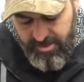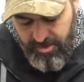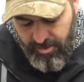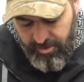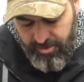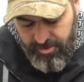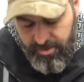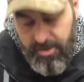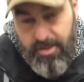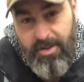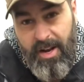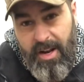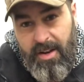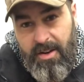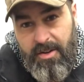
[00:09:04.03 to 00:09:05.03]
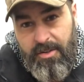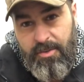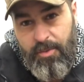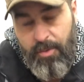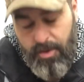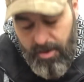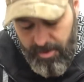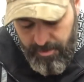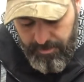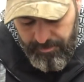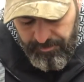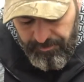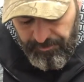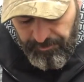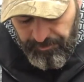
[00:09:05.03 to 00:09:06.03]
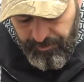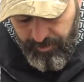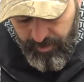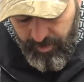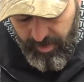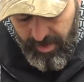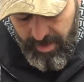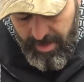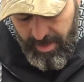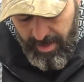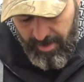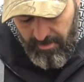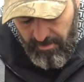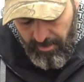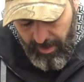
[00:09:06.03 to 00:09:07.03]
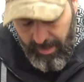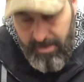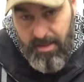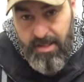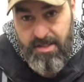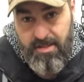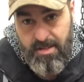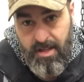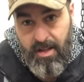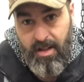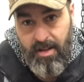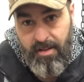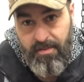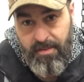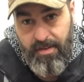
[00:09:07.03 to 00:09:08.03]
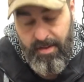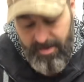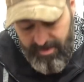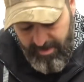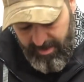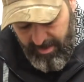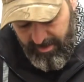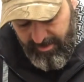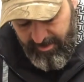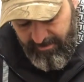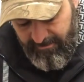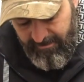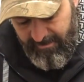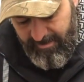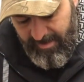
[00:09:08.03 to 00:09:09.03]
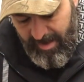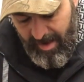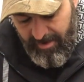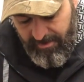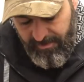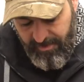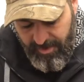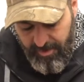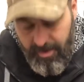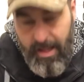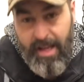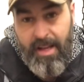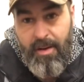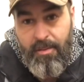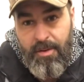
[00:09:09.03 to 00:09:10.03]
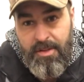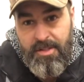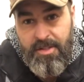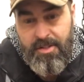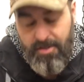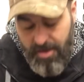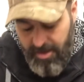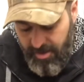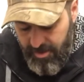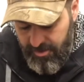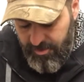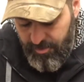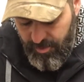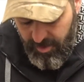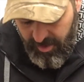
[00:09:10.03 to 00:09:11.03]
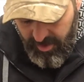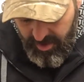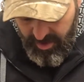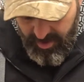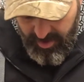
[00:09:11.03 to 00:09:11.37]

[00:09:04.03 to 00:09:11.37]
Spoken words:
so strenuous work, but it's still, I feel like it wasn't strenuous work